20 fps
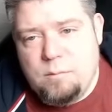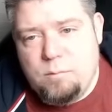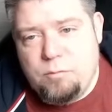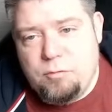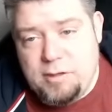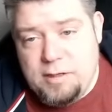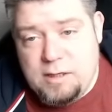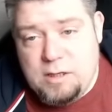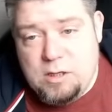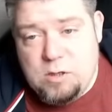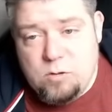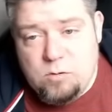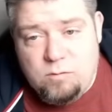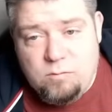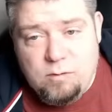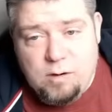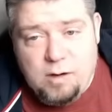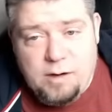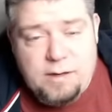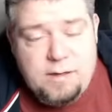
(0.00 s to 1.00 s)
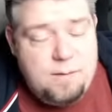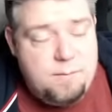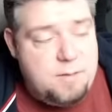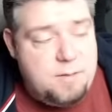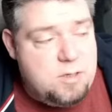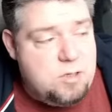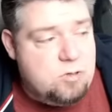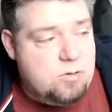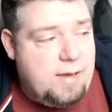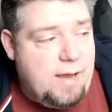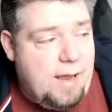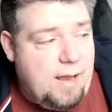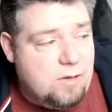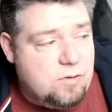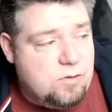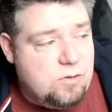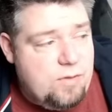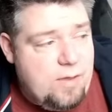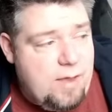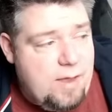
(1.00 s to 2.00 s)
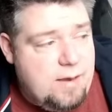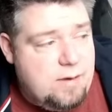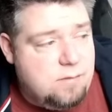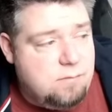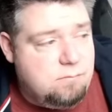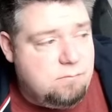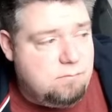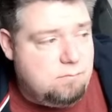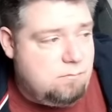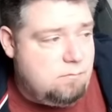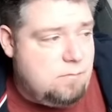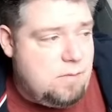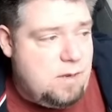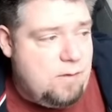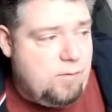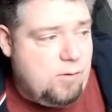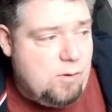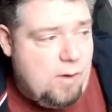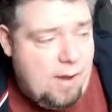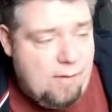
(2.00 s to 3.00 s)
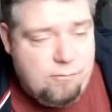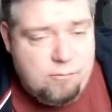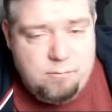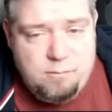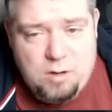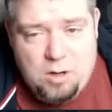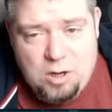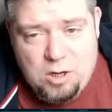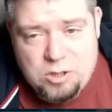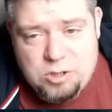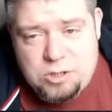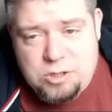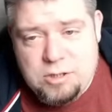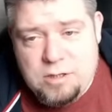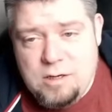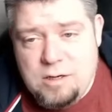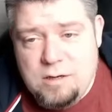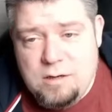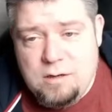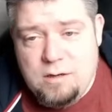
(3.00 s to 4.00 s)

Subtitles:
Pretty cool, right? I mean, you get to then, if you haven't marched,